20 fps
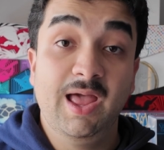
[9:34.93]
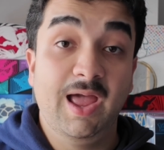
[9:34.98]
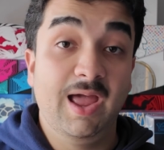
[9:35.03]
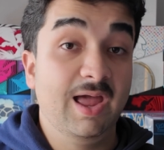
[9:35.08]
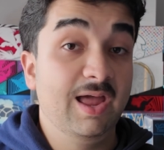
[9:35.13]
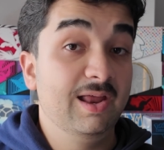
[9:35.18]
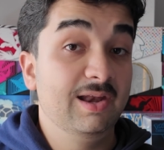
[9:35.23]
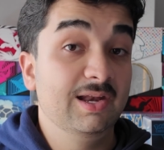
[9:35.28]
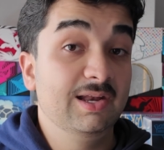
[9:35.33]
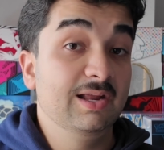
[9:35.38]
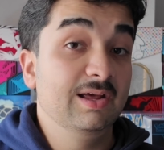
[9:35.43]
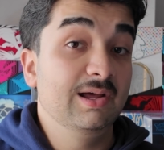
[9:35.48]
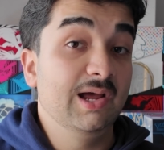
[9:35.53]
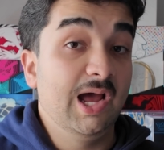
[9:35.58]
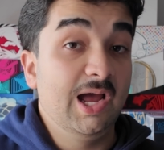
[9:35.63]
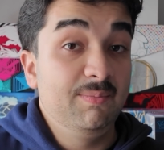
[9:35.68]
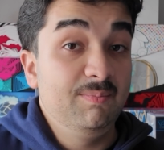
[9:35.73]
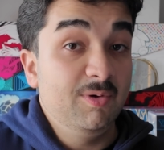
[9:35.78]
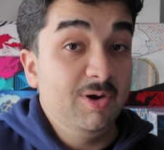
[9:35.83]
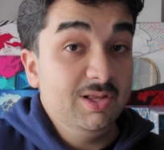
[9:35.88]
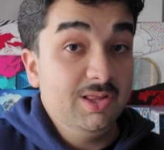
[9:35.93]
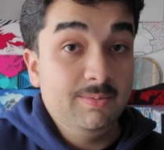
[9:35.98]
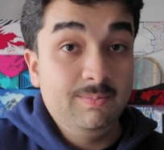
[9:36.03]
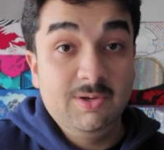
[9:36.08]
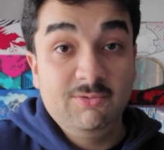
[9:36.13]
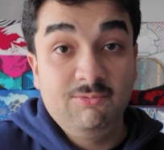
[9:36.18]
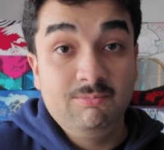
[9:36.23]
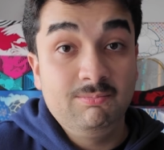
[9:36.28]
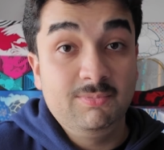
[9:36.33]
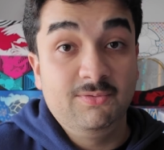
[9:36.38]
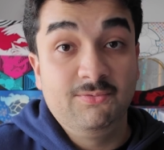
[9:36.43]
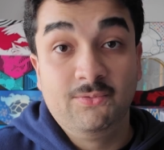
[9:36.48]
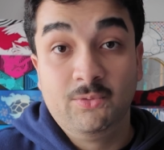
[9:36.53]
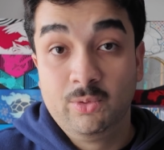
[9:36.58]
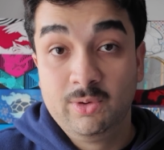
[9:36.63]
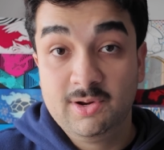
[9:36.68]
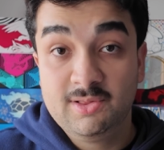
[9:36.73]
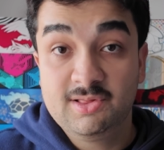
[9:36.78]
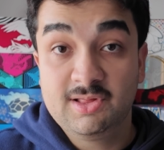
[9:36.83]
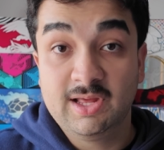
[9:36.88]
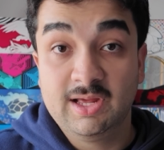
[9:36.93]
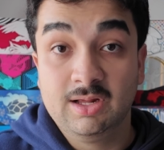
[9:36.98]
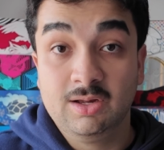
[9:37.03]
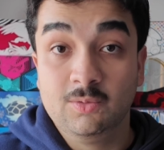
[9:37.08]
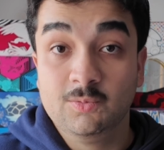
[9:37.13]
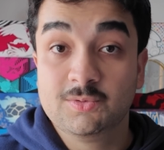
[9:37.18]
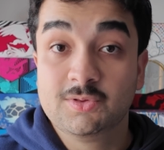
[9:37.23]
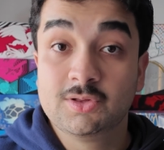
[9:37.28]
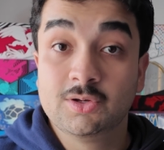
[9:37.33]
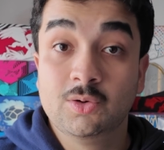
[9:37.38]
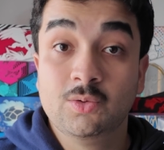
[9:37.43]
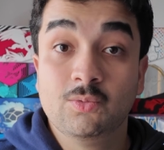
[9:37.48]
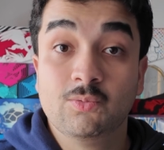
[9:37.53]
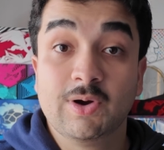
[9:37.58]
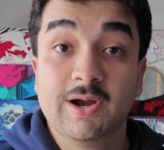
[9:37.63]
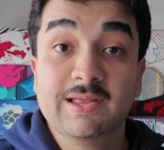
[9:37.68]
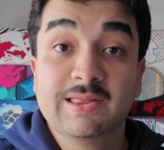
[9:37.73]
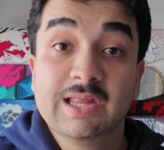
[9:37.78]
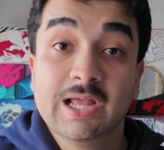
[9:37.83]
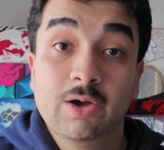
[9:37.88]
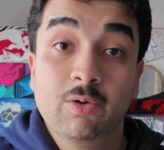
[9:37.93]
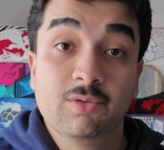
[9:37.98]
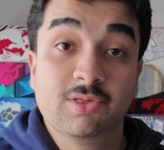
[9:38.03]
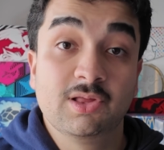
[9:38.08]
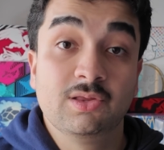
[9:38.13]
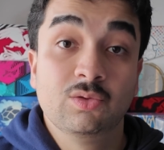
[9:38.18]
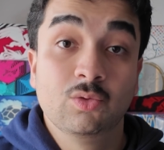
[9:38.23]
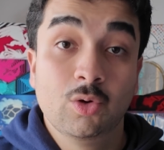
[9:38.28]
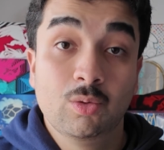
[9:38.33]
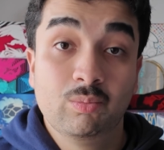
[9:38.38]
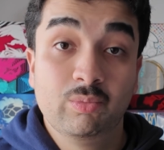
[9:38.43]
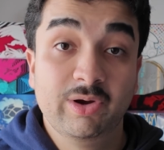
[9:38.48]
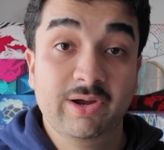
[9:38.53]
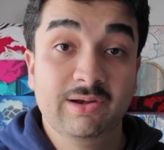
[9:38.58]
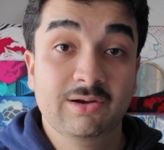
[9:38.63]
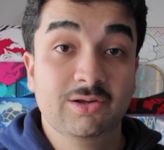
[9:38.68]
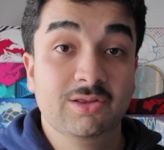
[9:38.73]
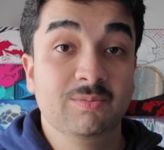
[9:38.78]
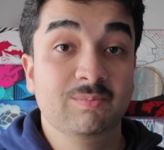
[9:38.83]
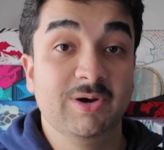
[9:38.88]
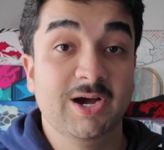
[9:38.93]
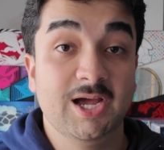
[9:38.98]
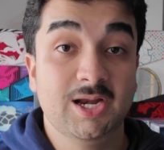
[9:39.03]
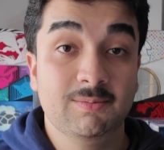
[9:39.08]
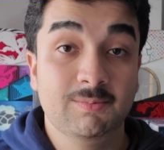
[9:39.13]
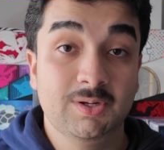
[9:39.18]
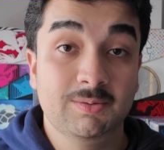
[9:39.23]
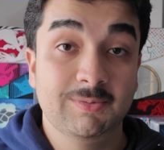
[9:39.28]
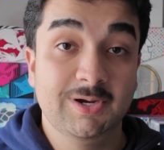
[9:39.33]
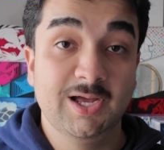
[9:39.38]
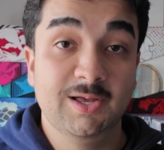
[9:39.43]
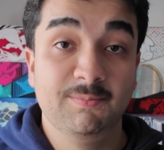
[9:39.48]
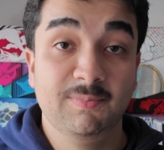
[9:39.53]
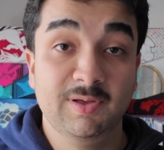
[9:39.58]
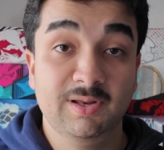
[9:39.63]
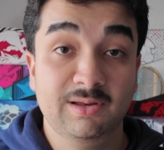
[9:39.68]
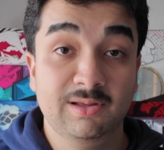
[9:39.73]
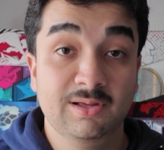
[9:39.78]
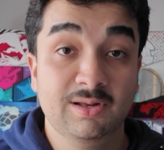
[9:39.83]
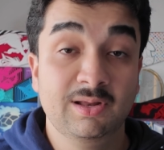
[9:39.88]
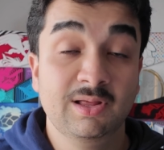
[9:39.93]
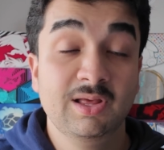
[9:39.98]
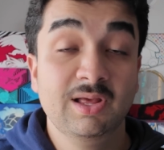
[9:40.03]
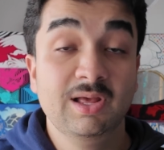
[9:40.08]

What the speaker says: and I bought them even before the sale. So right now it's a no-brainer to buy them in my opinion.